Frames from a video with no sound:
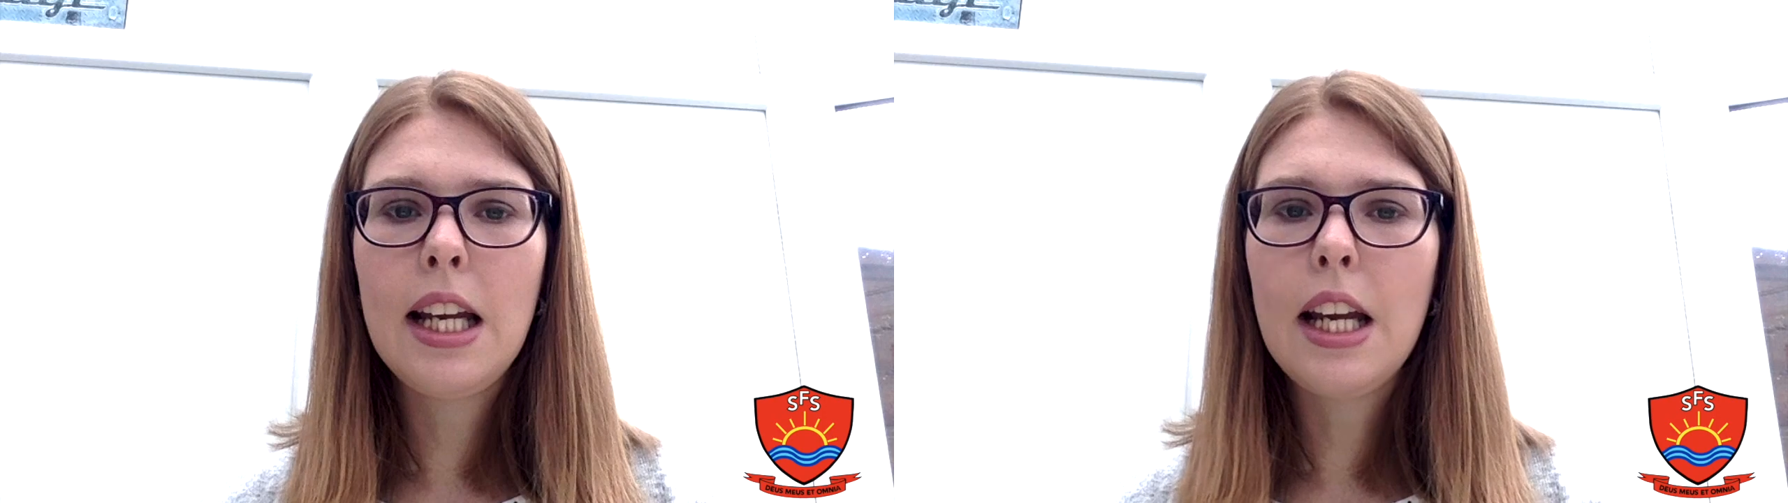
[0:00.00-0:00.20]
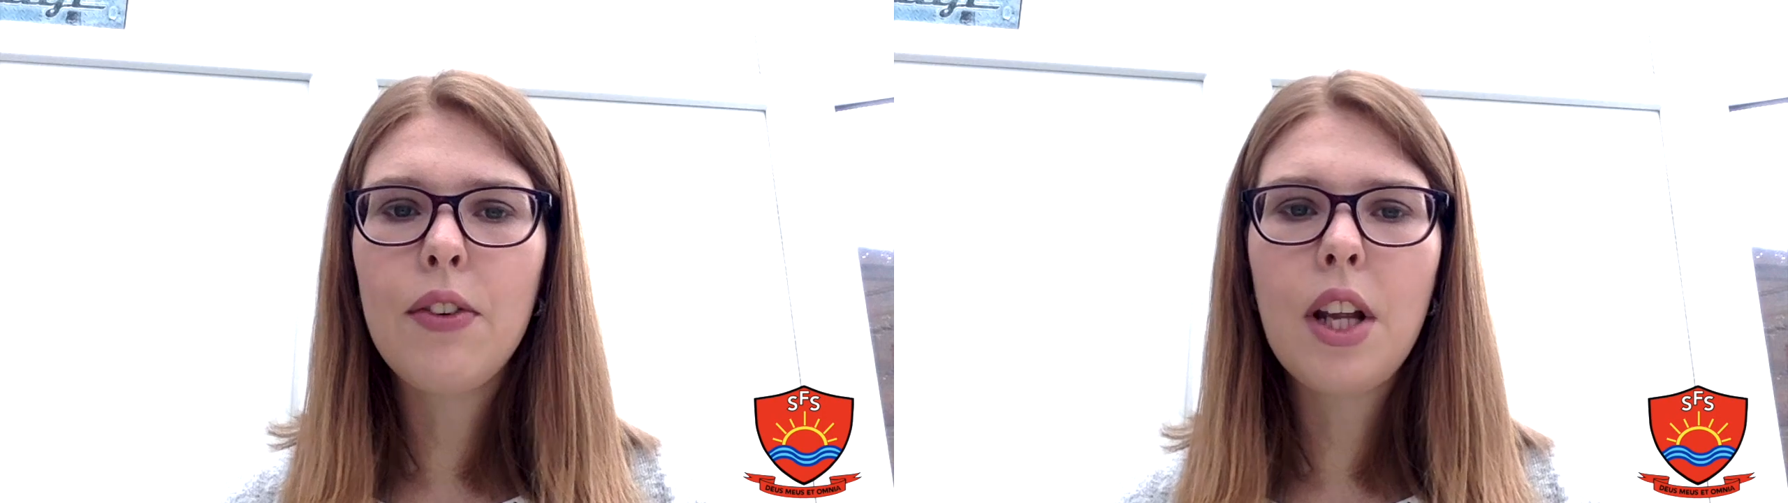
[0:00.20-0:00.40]

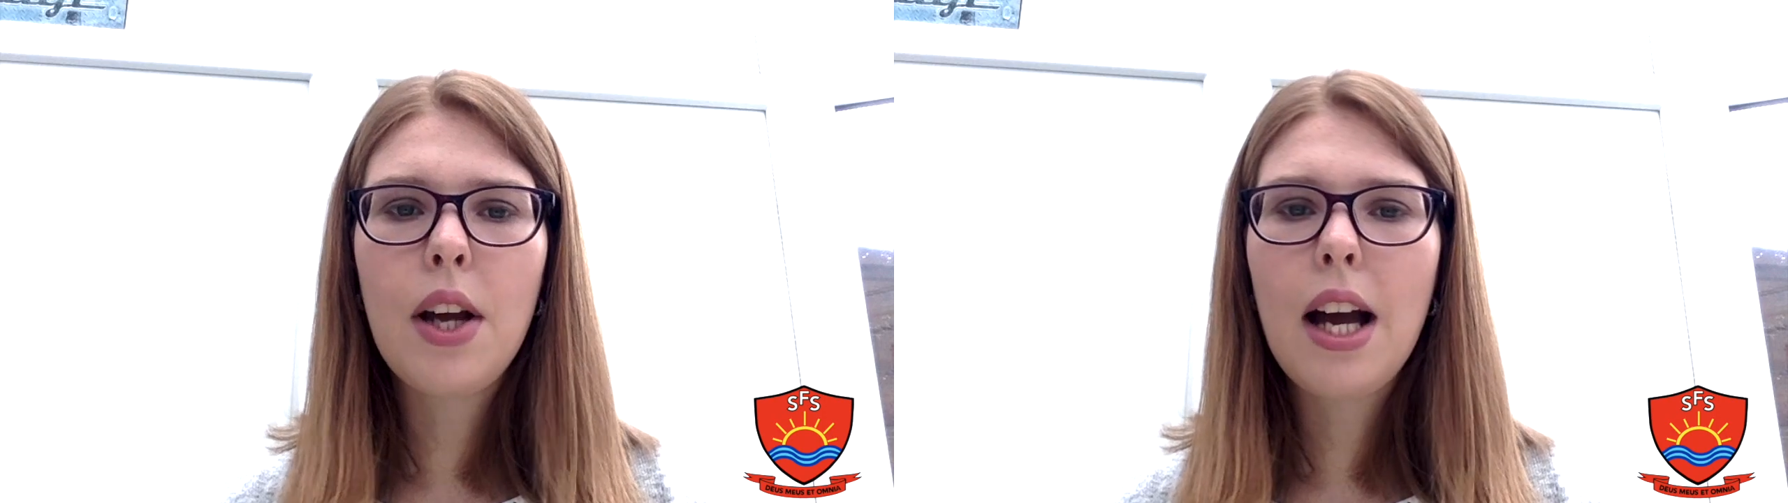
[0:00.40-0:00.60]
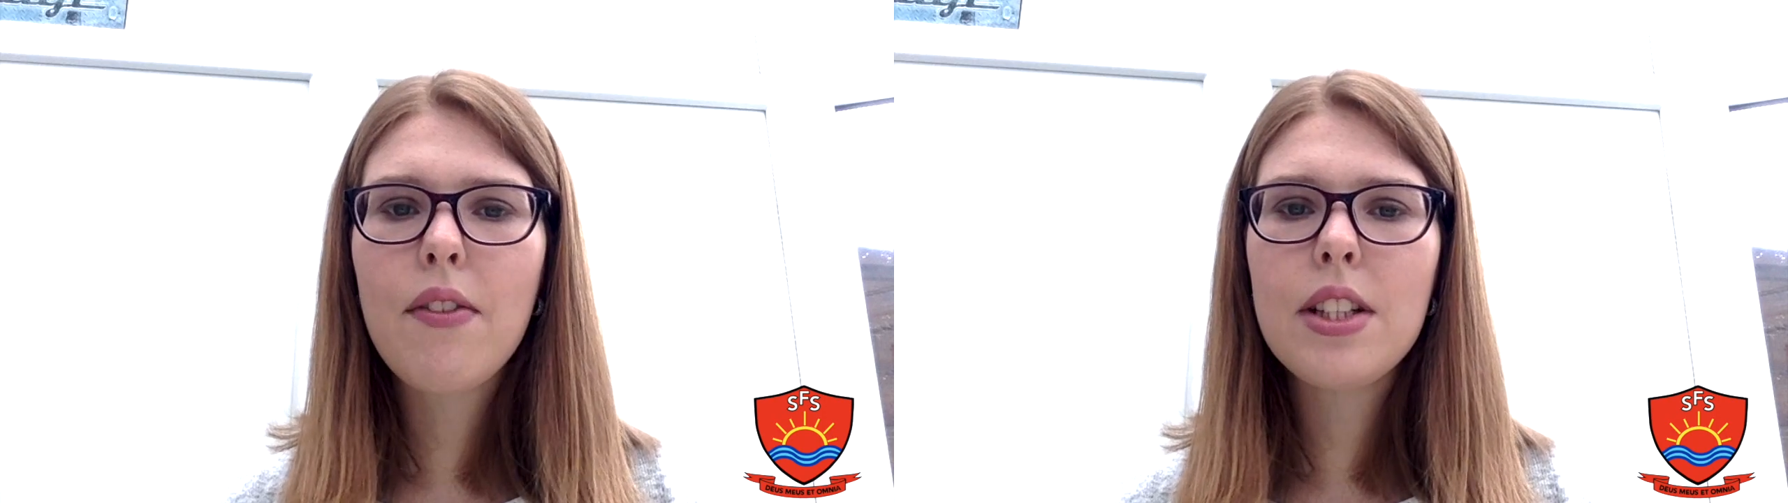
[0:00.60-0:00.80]
If you don't
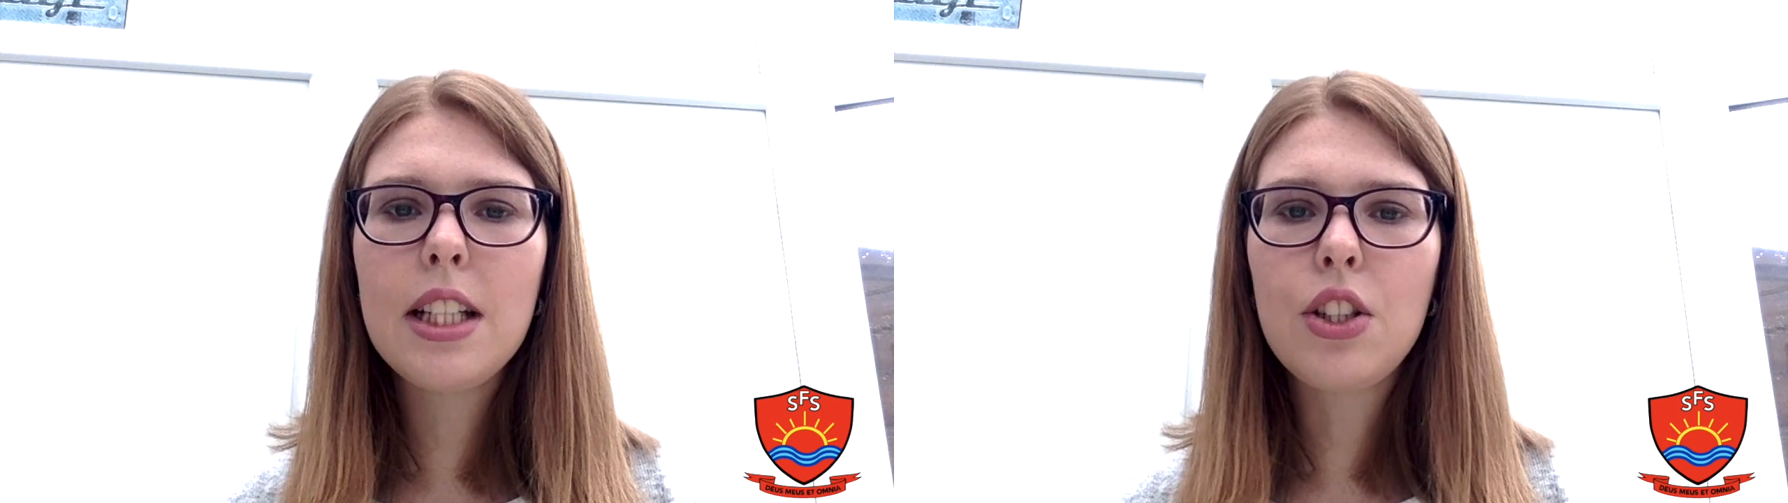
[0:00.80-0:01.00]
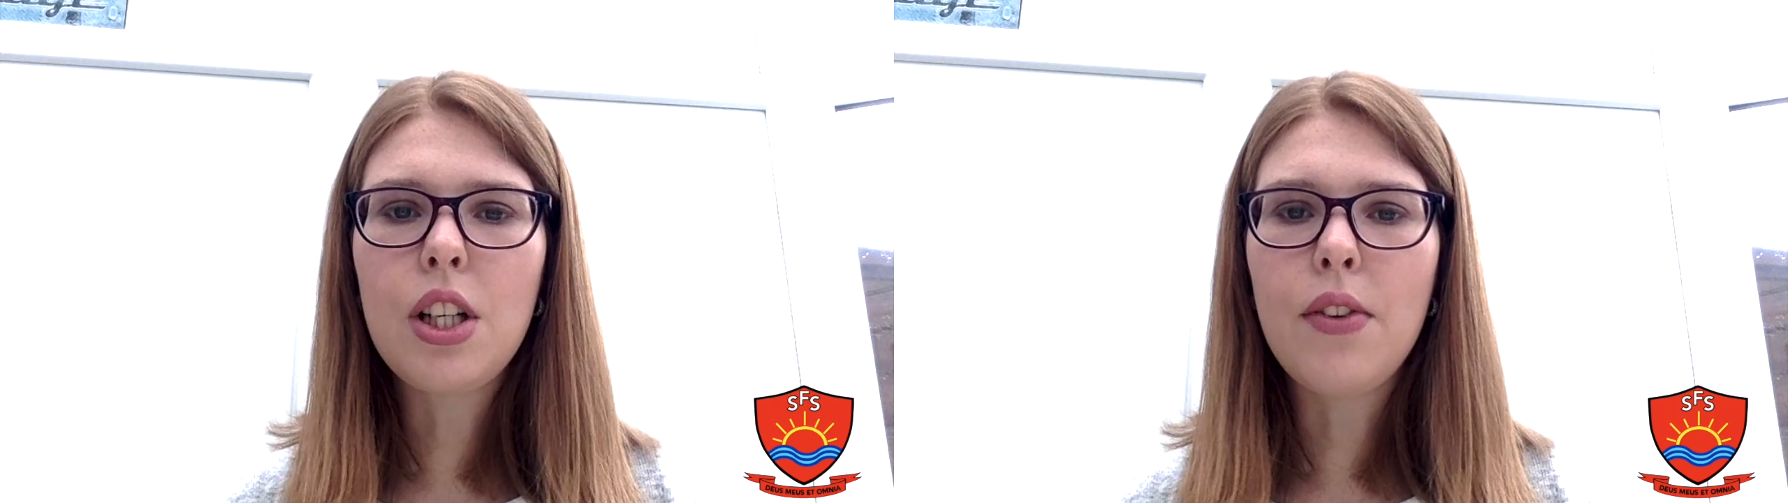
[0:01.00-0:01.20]
have a
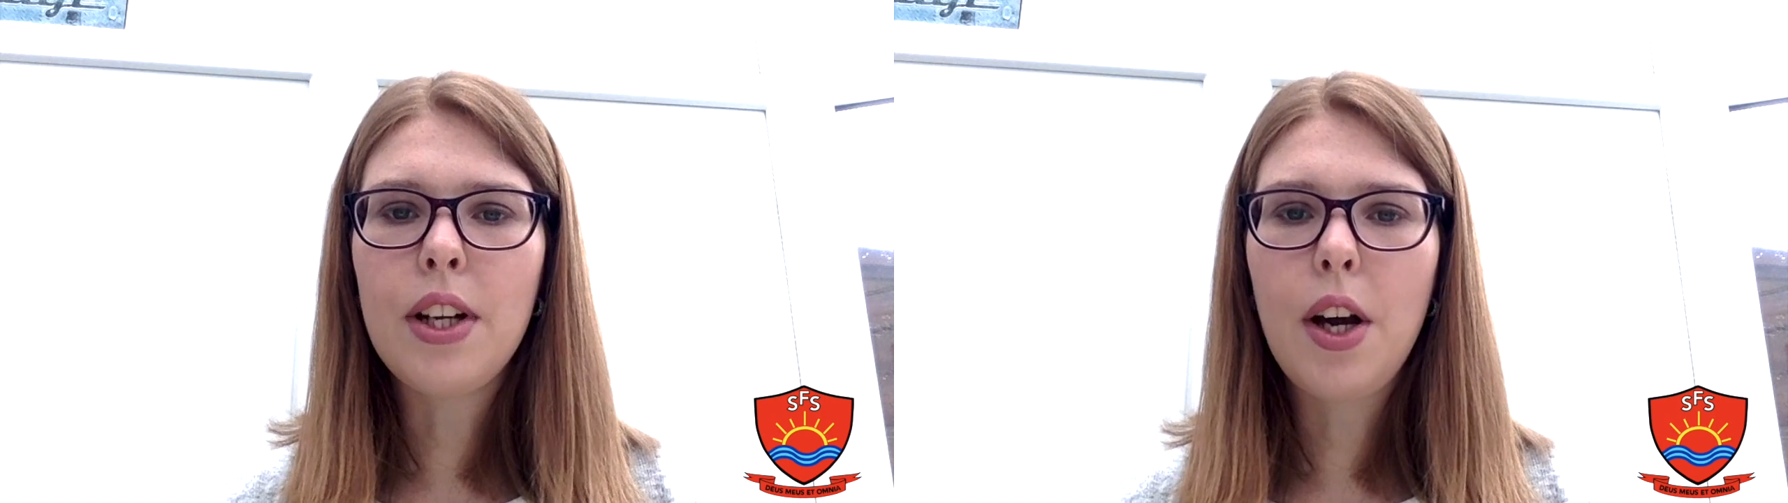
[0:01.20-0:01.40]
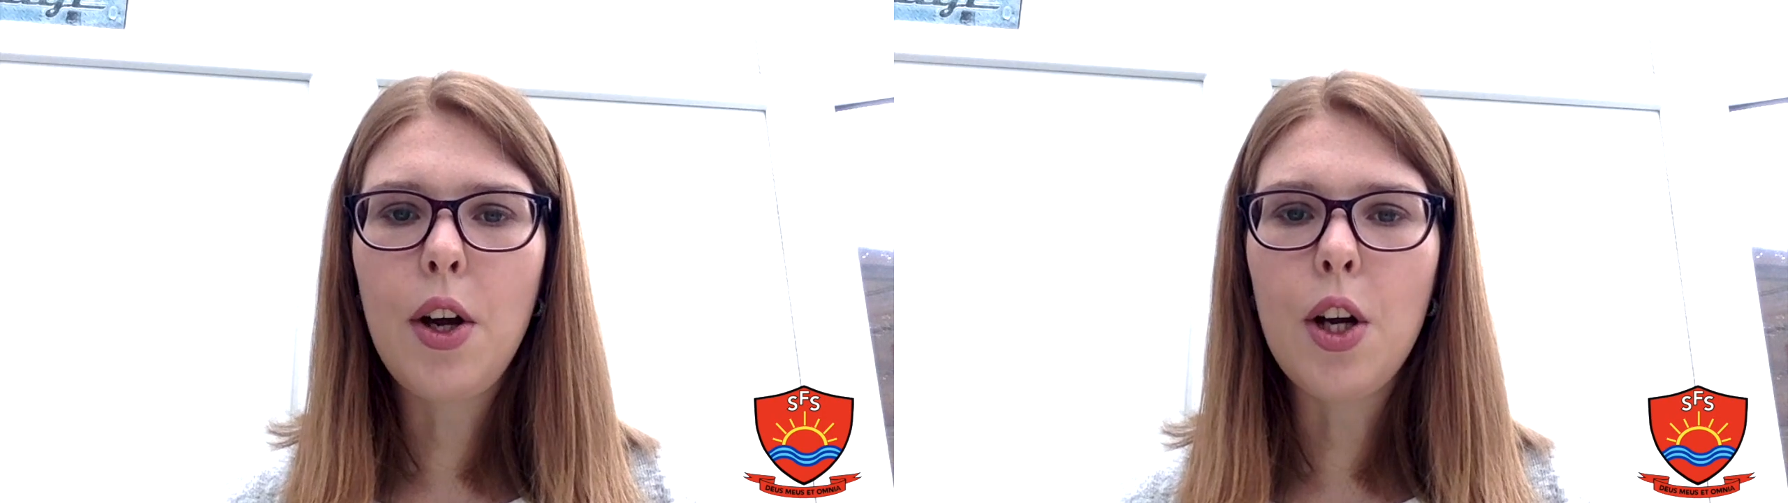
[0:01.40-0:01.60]
dictionary
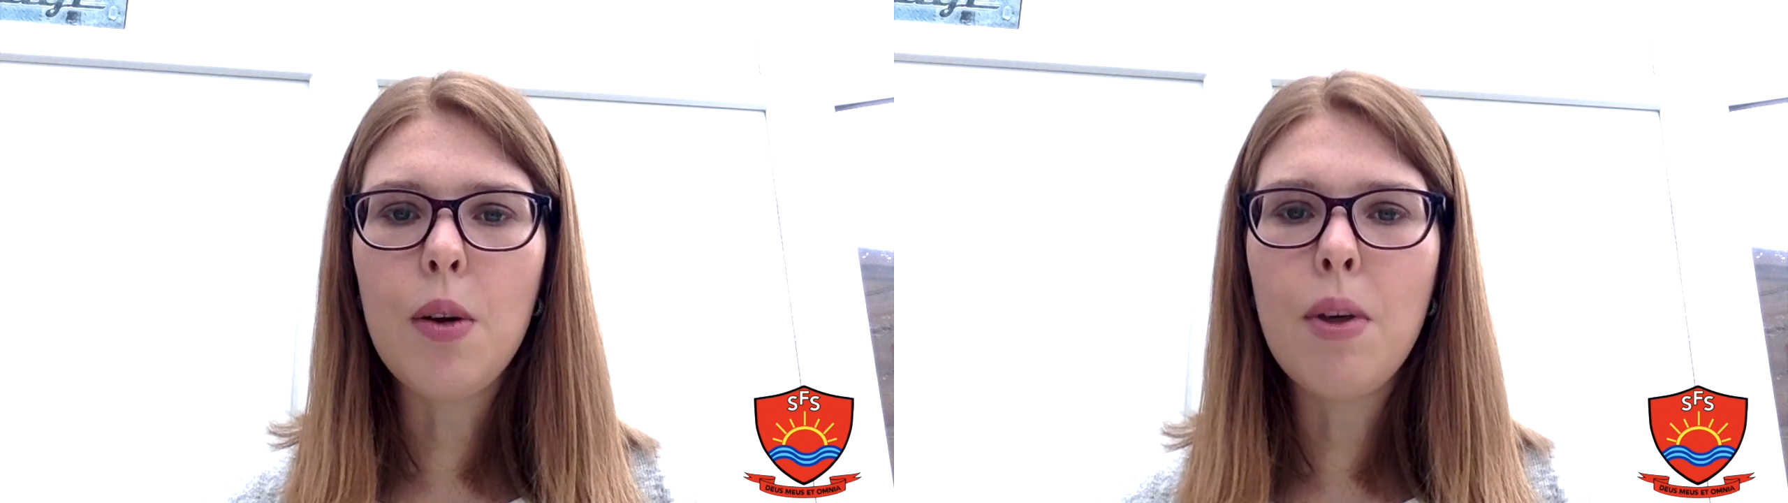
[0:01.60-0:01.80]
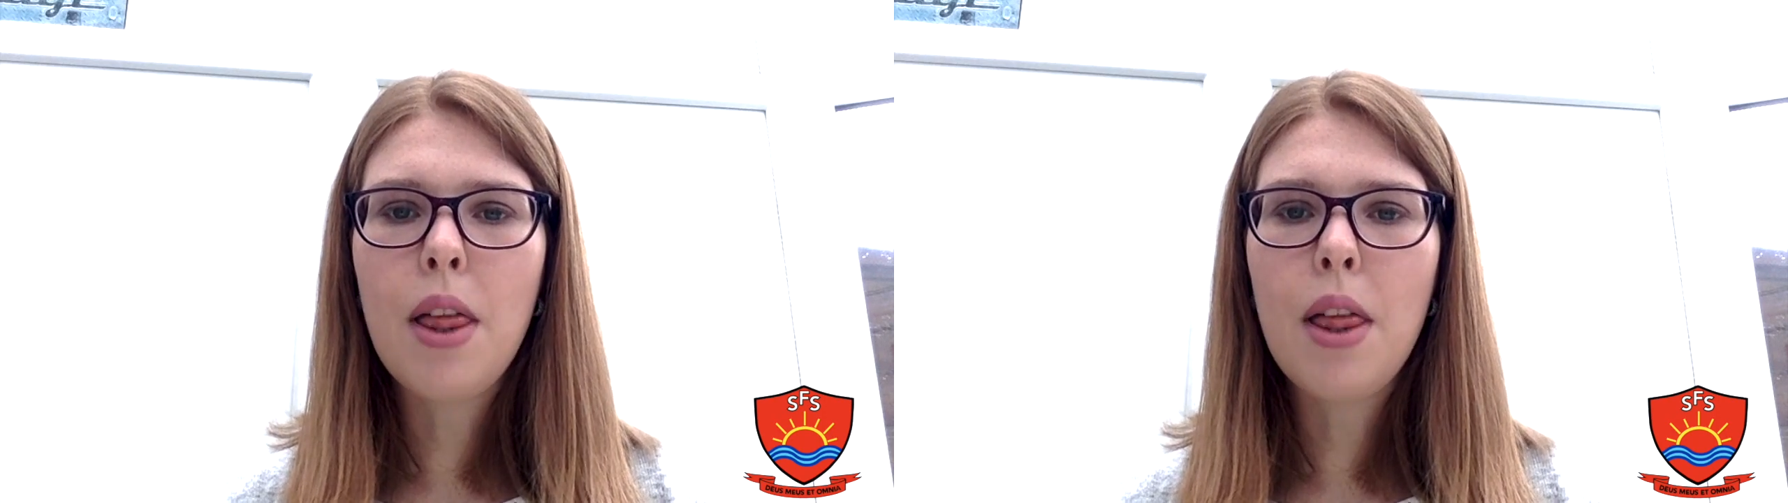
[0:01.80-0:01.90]
at home,